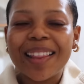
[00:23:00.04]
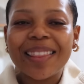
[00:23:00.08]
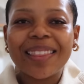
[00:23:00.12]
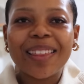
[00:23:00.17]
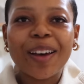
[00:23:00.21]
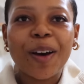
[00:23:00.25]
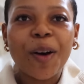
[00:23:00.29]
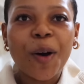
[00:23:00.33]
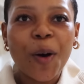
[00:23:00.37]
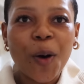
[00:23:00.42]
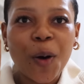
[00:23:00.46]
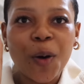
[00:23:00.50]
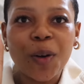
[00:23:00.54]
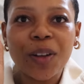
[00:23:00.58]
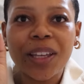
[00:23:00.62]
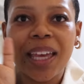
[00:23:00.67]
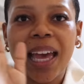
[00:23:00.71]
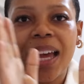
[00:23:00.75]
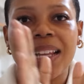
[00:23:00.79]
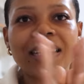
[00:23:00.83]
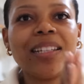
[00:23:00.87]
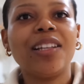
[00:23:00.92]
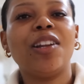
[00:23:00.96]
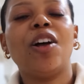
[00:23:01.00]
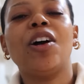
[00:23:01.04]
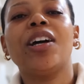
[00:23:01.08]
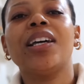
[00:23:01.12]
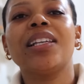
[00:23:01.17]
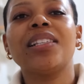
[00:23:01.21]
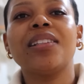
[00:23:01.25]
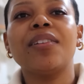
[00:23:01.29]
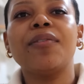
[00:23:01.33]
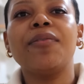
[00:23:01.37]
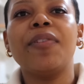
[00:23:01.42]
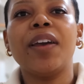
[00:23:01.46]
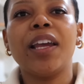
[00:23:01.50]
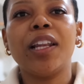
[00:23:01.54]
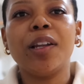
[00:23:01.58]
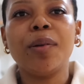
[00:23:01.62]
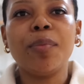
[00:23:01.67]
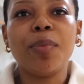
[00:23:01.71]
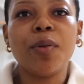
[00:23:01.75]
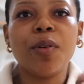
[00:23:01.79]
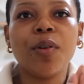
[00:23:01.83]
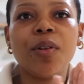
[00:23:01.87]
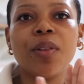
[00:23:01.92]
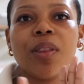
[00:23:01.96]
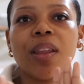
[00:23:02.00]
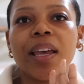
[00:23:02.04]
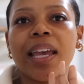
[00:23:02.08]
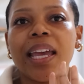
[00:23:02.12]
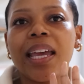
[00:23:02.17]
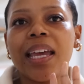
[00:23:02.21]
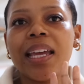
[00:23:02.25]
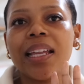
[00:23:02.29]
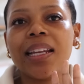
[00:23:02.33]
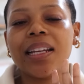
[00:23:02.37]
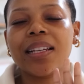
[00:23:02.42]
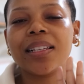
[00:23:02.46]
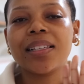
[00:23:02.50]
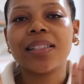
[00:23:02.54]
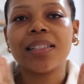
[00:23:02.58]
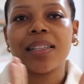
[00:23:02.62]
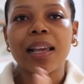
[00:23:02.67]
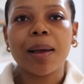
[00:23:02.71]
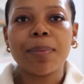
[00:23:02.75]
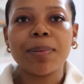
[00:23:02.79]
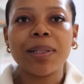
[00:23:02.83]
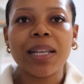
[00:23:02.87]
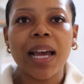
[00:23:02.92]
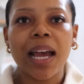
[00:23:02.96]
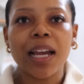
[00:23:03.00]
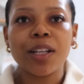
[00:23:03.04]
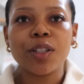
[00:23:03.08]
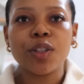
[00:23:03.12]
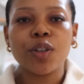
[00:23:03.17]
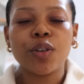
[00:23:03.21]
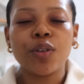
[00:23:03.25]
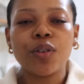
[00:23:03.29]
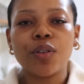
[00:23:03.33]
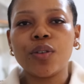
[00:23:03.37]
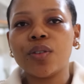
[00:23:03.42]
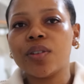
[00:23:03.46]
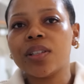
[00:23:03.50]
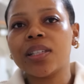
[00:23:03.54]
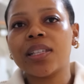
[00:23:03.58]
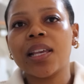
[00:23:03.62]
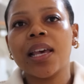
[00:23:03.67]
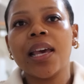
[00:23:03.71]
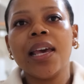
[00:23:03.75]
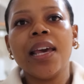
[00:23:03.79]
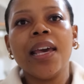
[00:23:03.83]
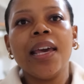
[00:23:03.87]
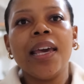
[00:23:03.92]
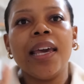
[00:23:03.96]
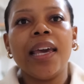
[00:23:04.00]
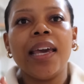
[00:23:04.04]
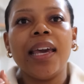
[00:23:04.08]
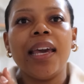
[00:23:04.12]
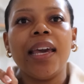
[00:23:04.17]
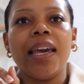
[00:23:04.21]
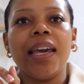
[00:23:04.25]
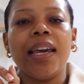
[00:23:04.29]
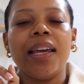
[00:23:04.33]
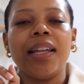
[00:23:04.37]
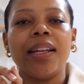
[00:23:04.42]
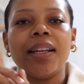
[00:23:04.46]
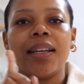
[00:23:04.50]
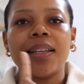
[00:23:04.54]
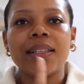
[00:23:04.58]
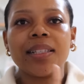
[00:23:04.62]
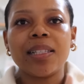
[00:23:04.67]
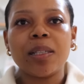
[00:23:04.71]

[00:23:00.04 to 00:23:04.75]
the whole catalog is available in subtitles, in